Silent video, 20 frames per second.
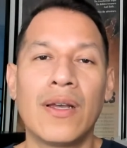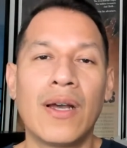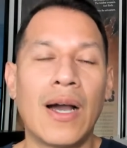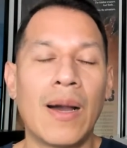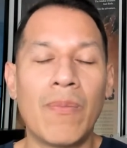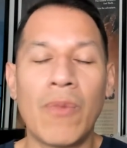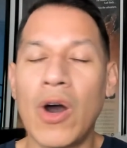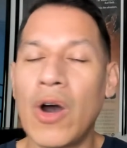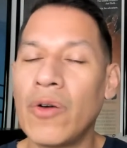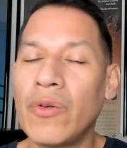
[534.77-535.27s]

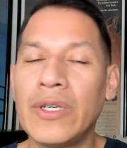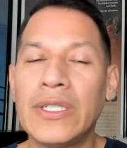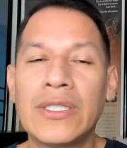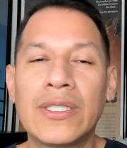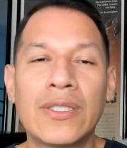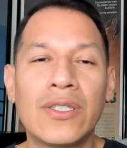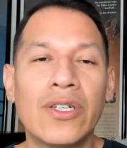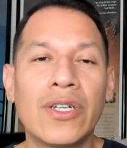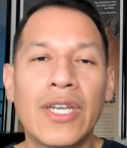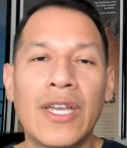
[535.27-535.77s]
I'm
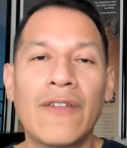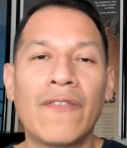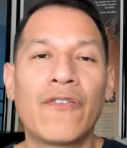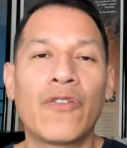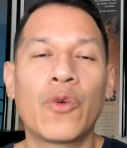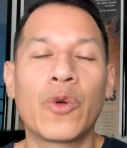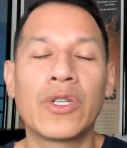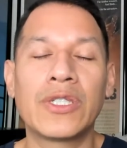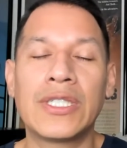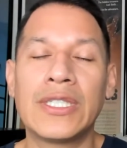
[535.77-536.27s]
always looking
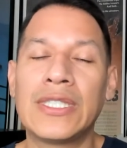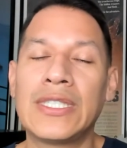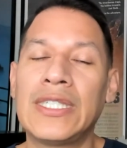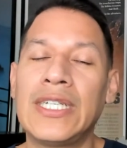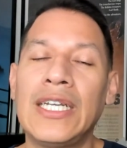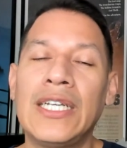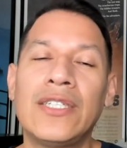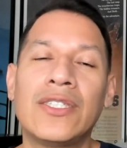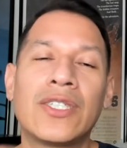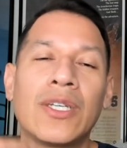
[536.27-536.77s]
forward to
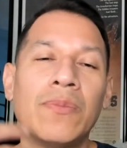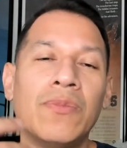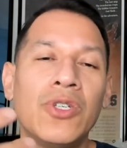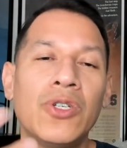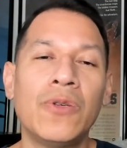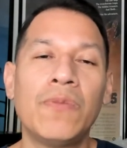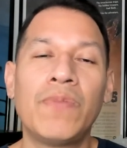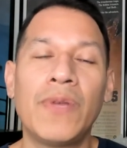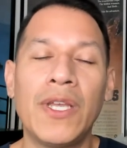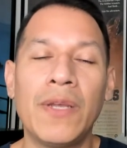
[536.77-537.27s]
seeing some
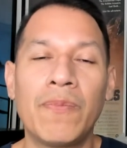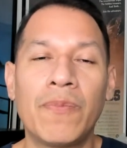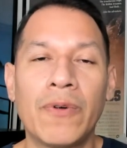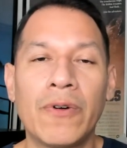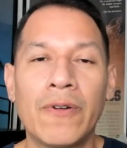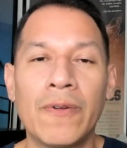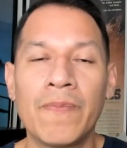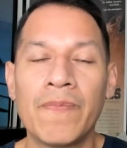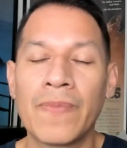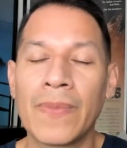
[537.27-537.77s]
new
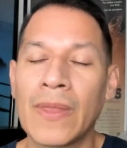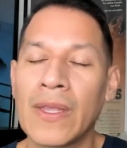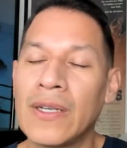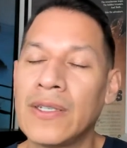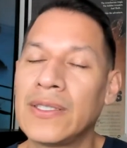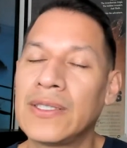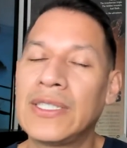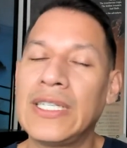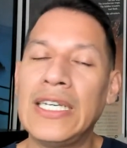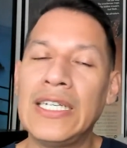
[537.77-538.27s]
people,
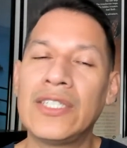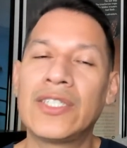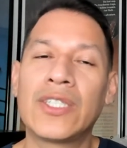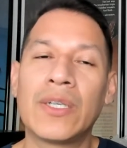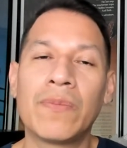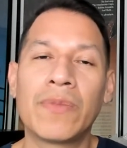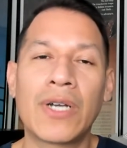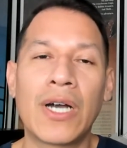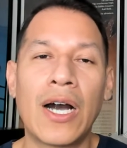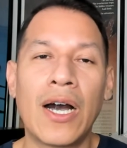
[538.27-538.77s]
seeing
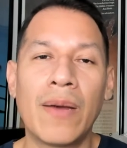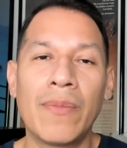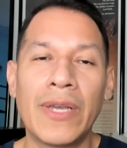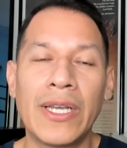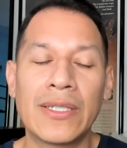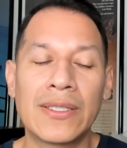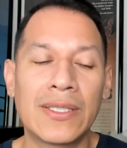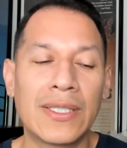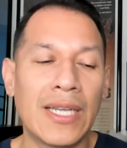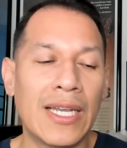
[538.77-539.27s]
some
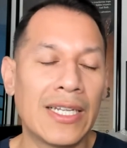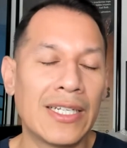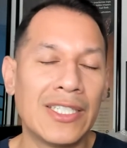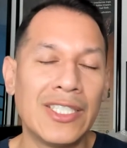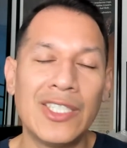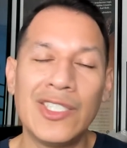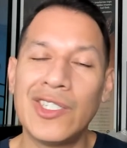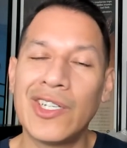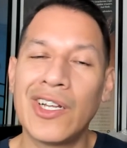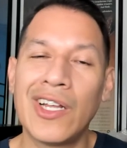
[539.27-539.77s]
comments,
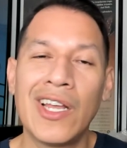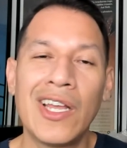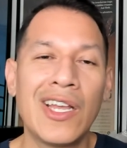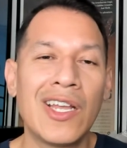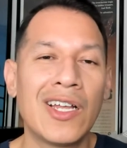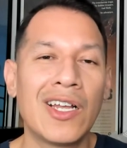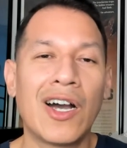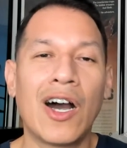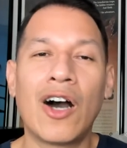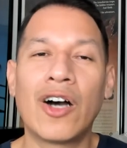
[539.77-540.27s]
and
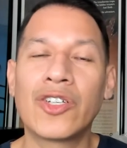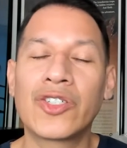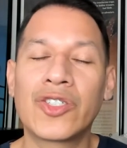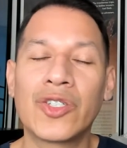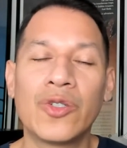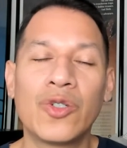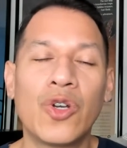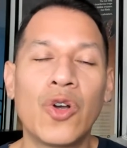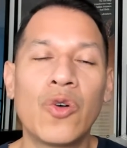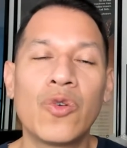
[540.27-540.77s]

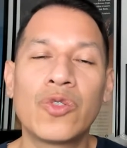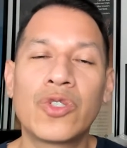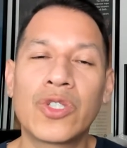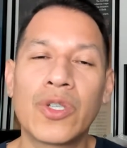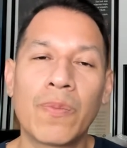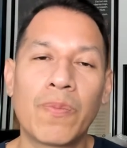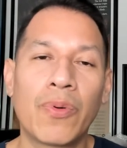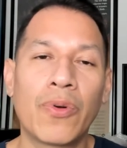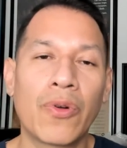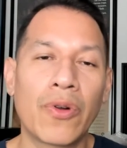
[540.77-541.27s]
also go
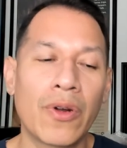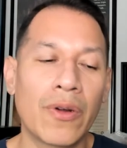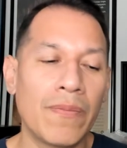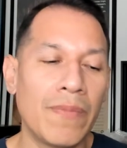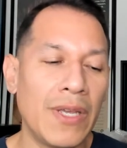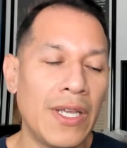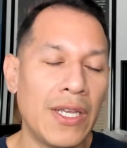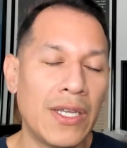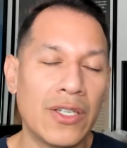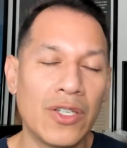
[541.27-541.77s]

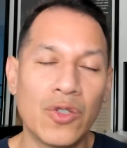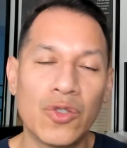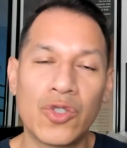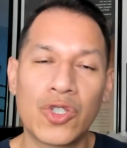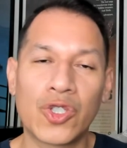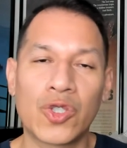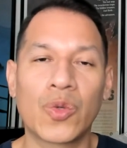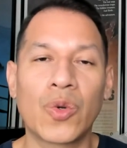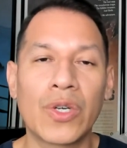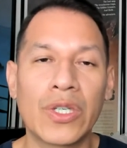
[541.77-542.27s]
support me in those
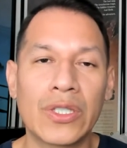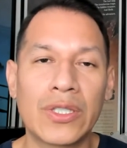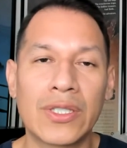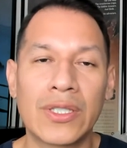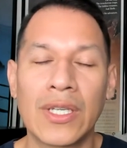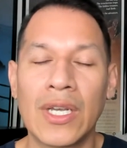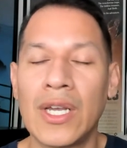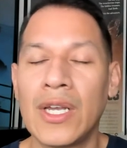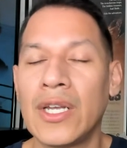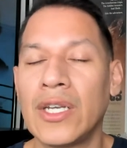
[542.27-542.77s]

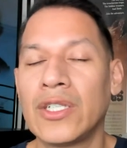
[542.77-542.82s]
shorts.